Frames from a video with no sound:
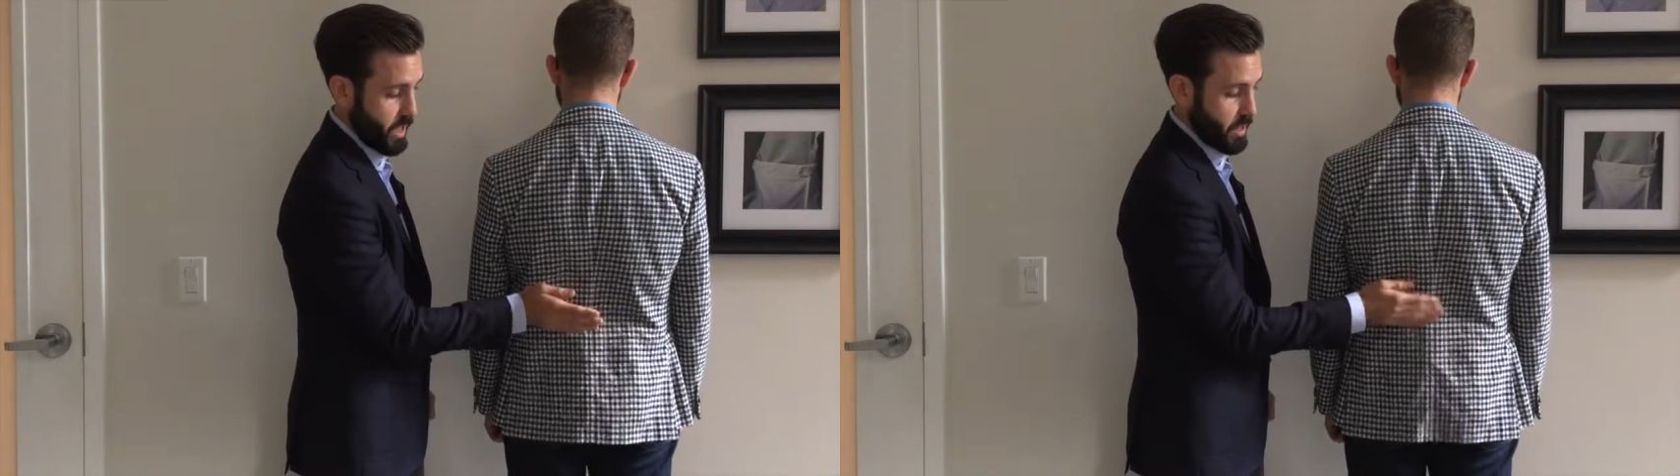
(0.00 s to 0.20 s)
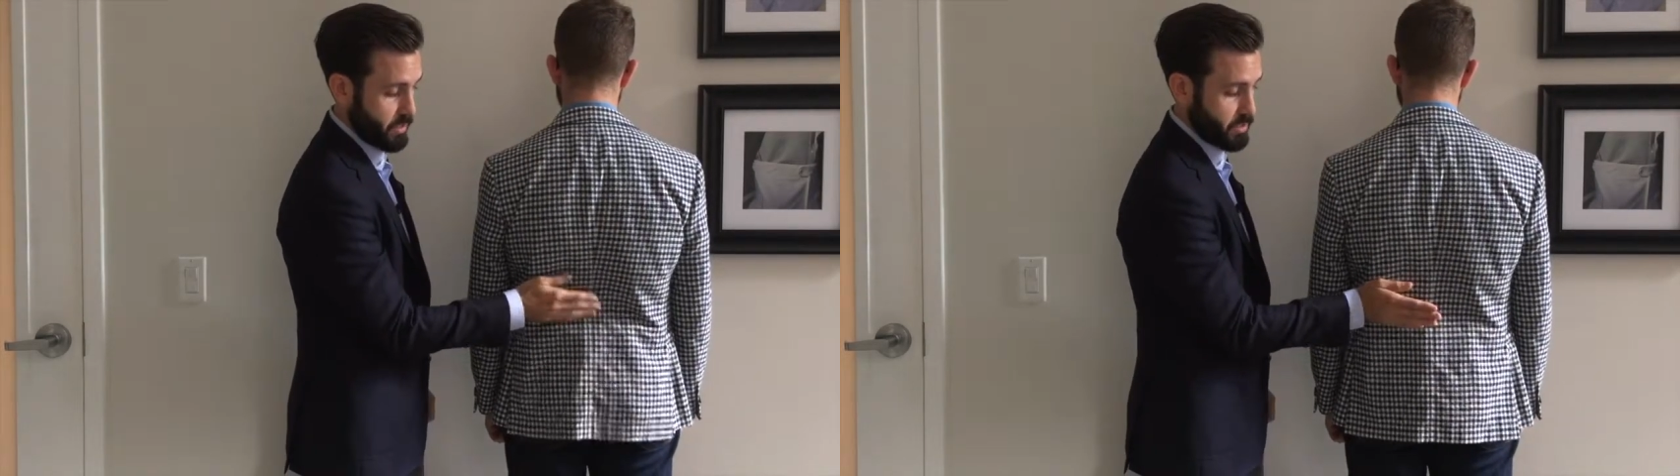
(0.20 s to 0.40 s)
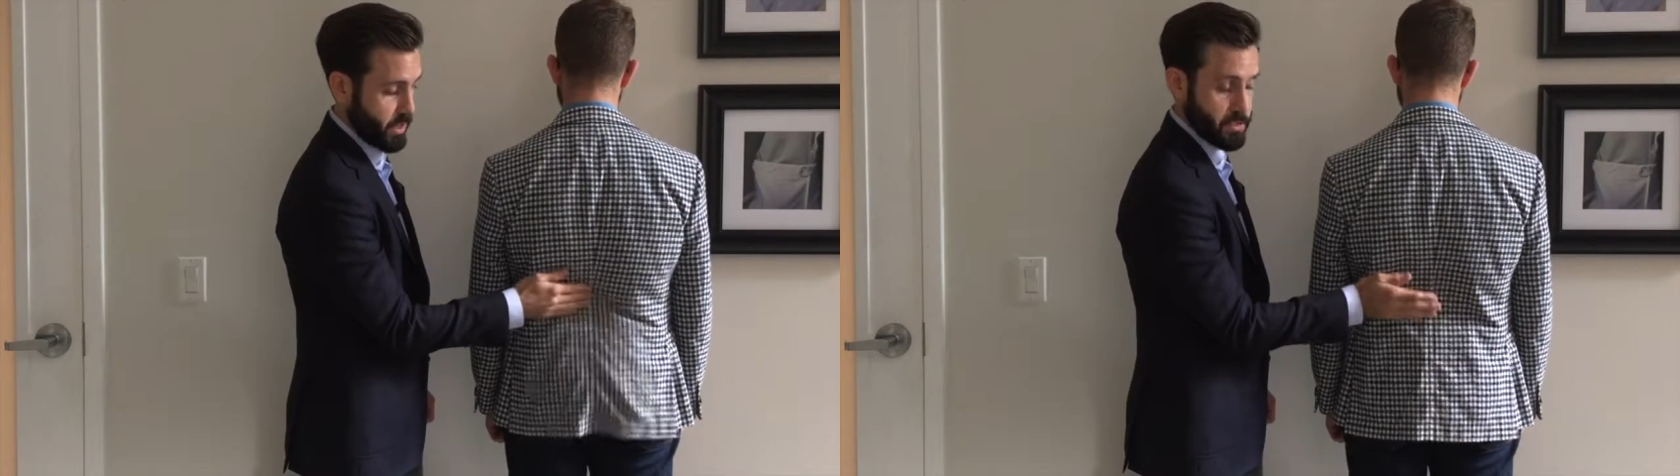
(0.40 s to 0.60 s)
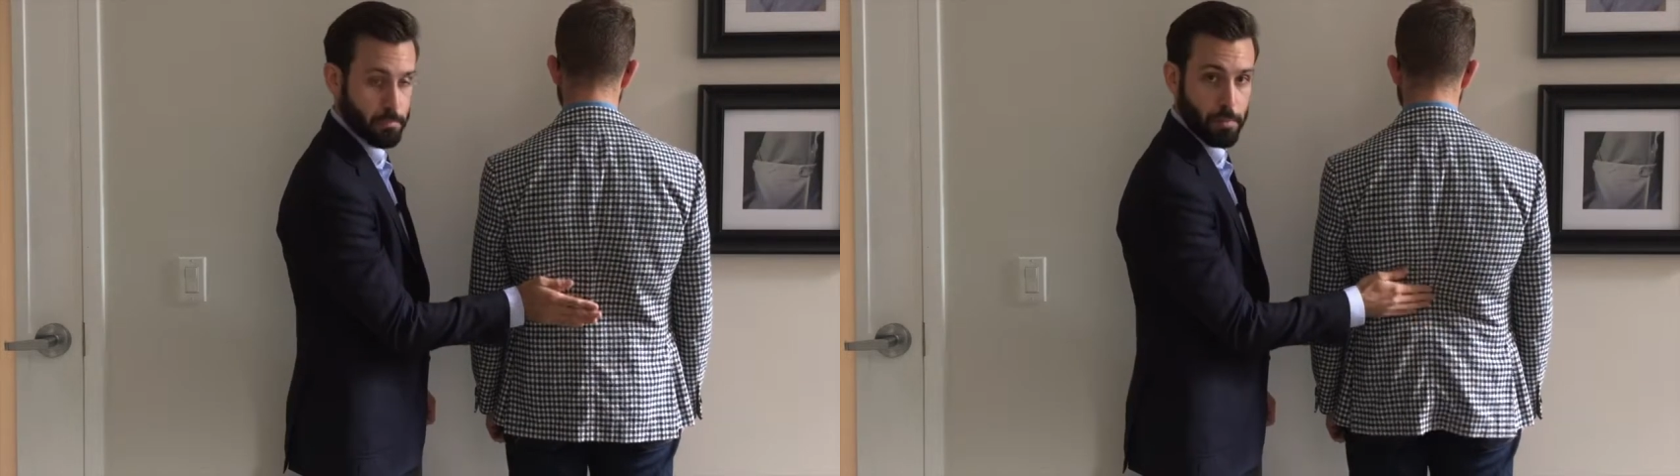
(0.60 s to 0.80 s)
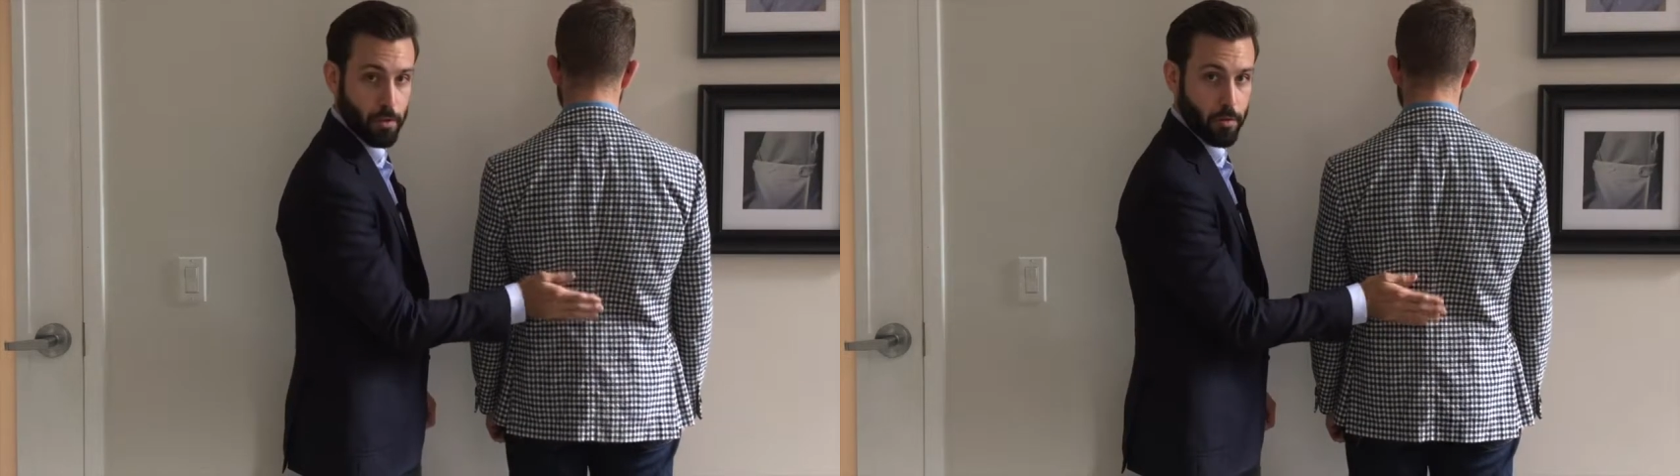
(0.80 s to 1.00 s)
excess
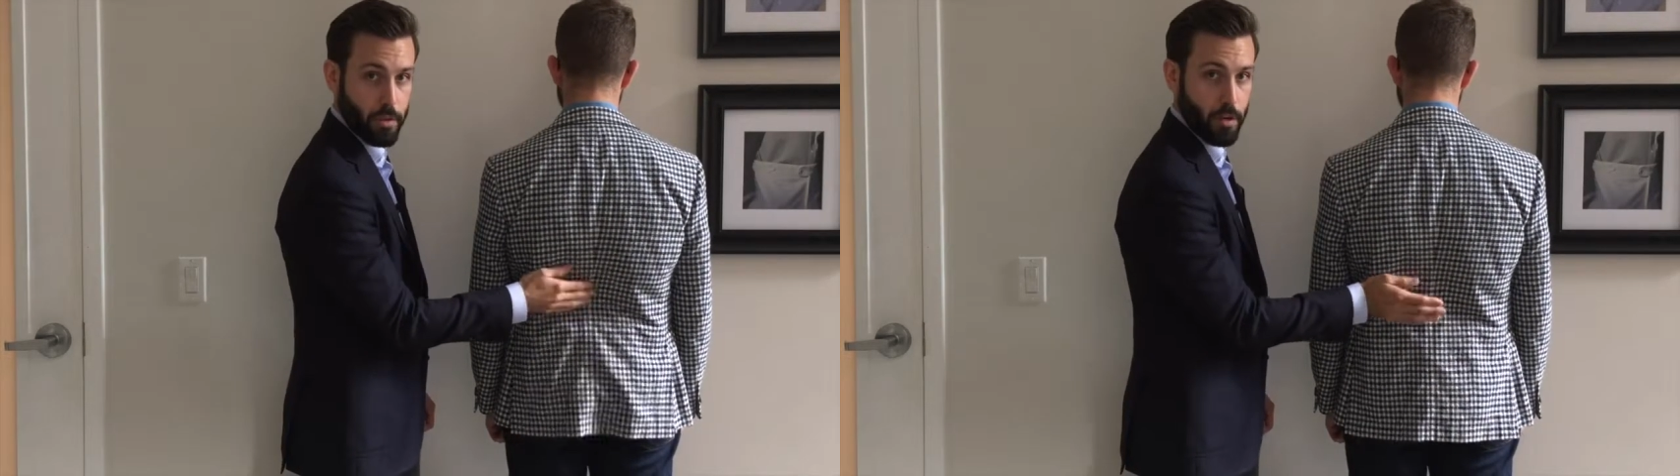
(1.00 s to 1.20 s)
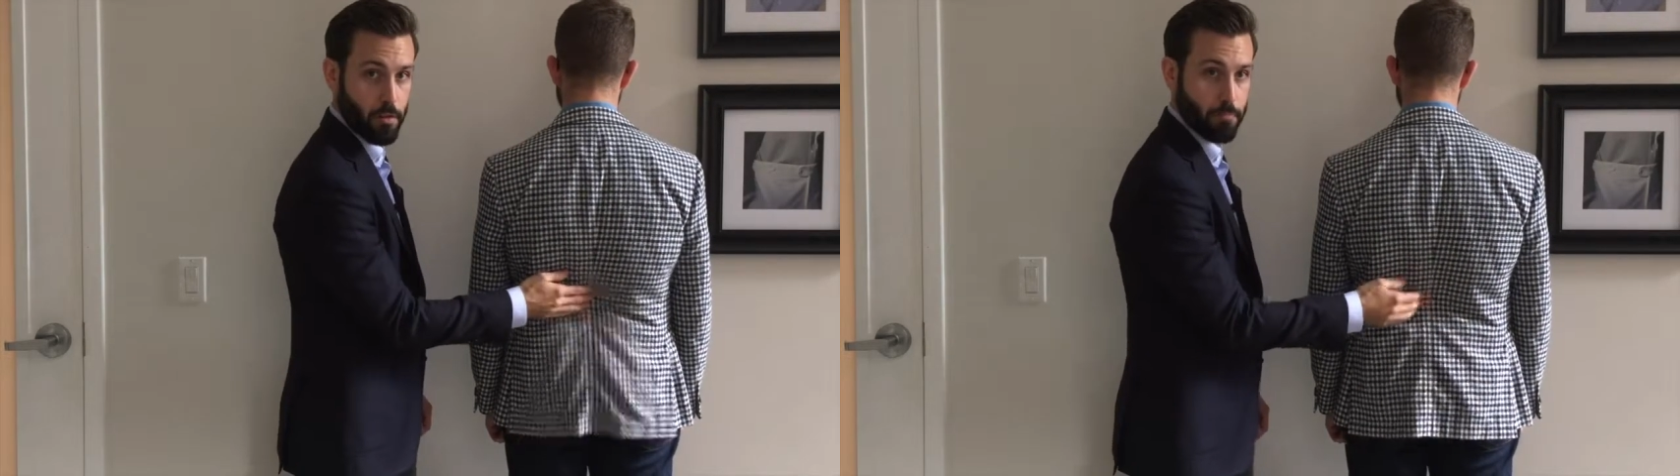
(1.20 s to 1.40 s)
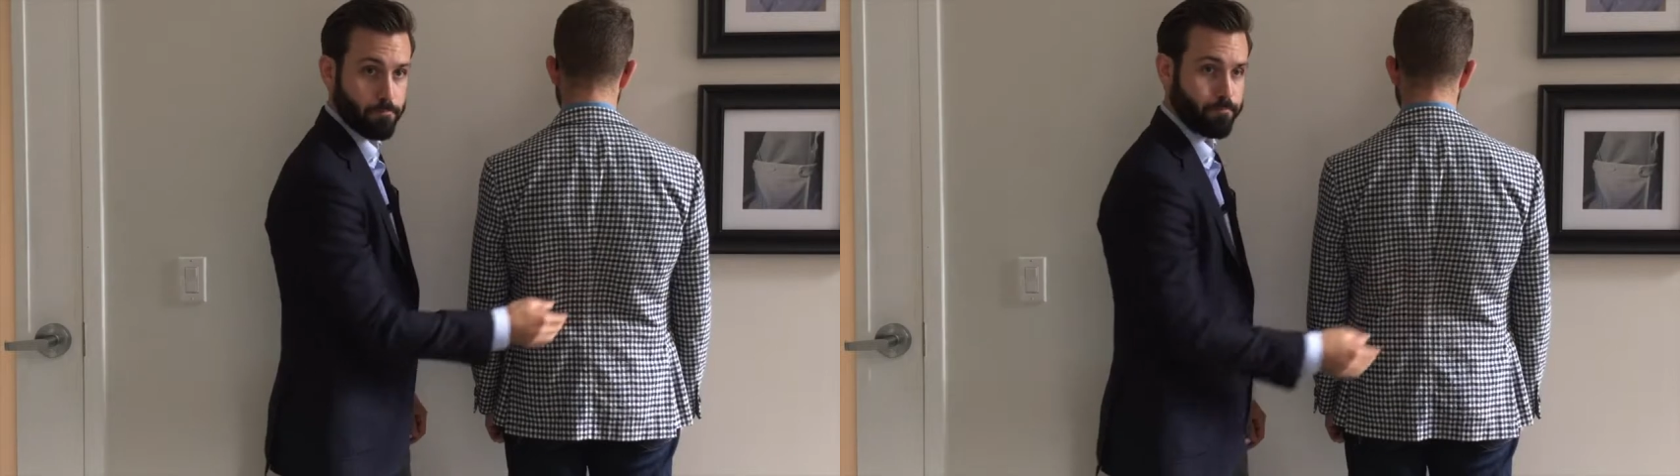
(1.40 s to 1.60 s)
billowing here.